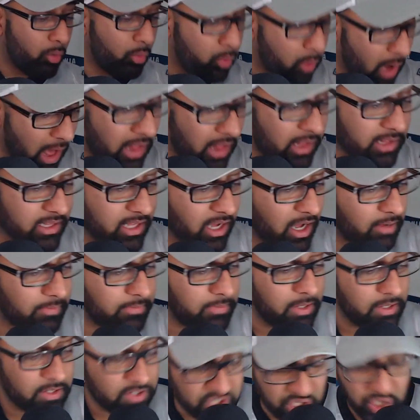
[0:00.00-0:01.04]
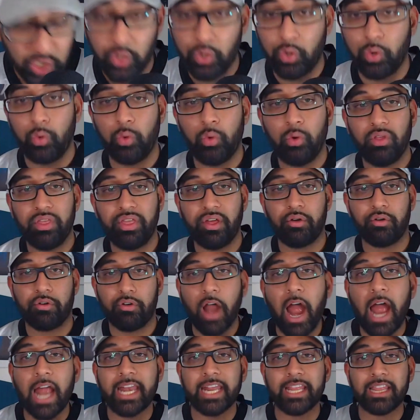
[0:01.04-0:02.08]
welcome to the
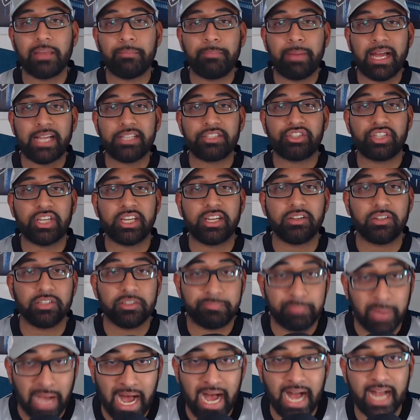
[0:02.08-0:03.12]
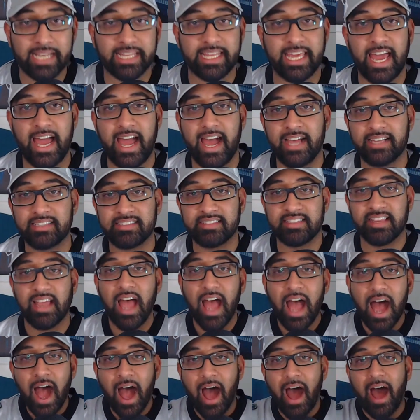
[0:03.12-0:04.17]
Riding the Bench Eagles podcast.
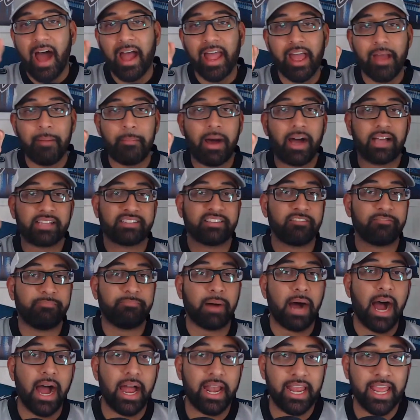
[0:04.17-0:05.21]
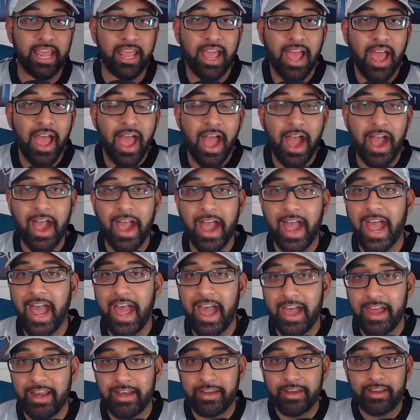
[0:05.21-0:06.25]
I am Asif Badi,
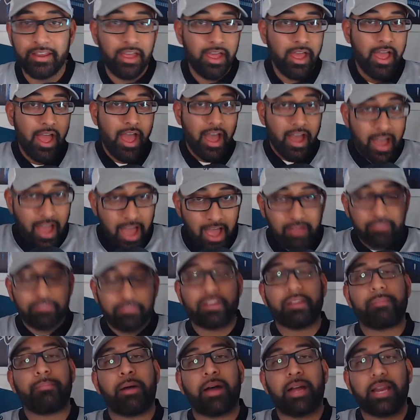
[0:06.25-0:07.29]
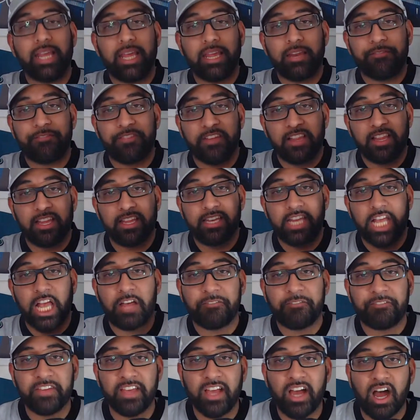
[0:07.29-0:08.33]
and everybody in
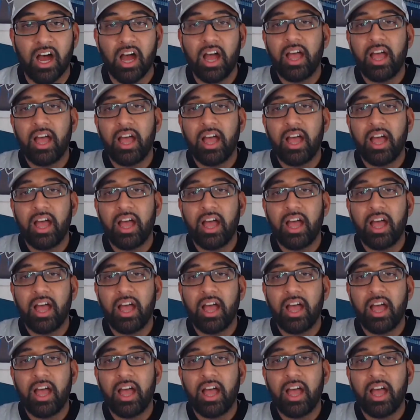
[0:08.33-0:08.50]
Philadelphia